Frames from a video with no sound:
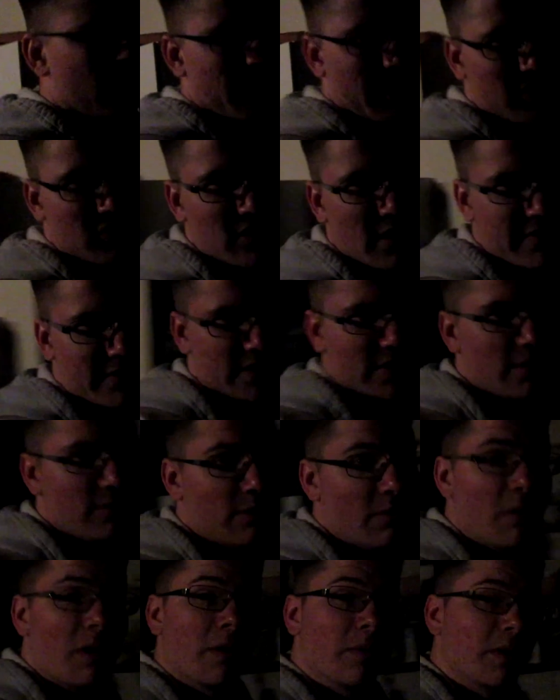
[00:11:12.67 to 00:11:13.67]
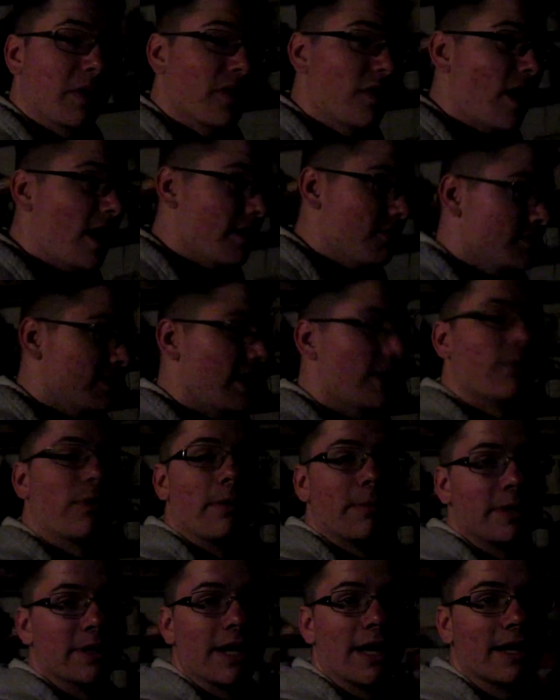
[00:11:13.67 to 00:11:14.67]
and like driving slowly away. We thought it was that
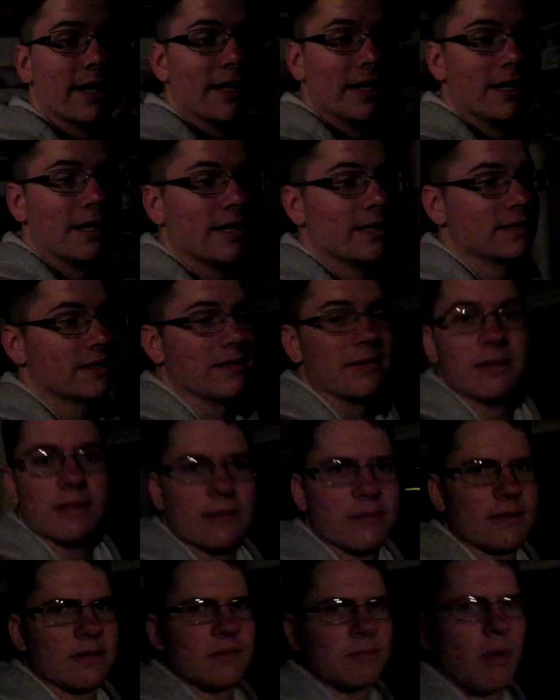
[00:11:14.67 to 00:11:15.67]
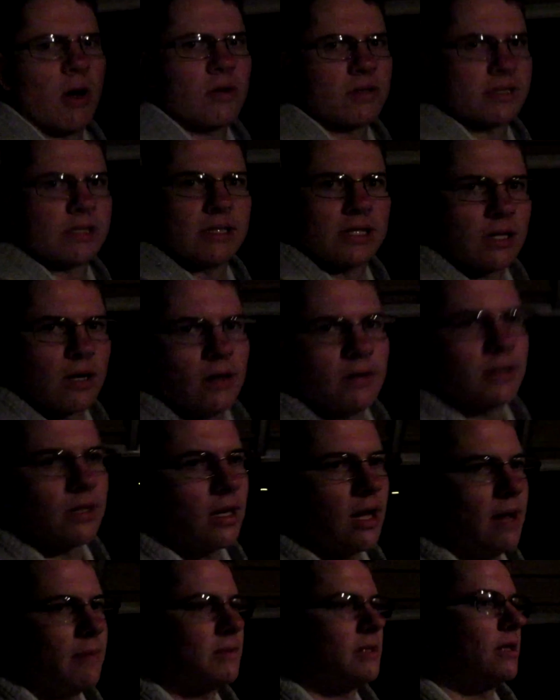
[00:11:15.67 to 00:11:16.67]
woman that supposedly called the
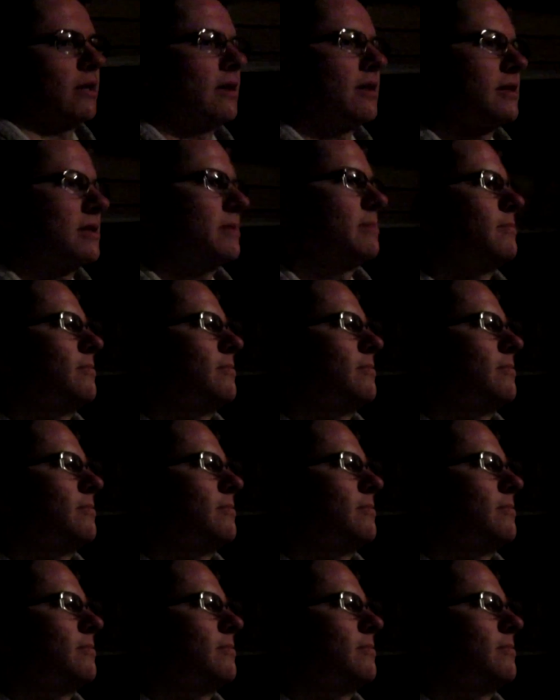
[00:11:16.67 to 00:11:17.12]
cops on us,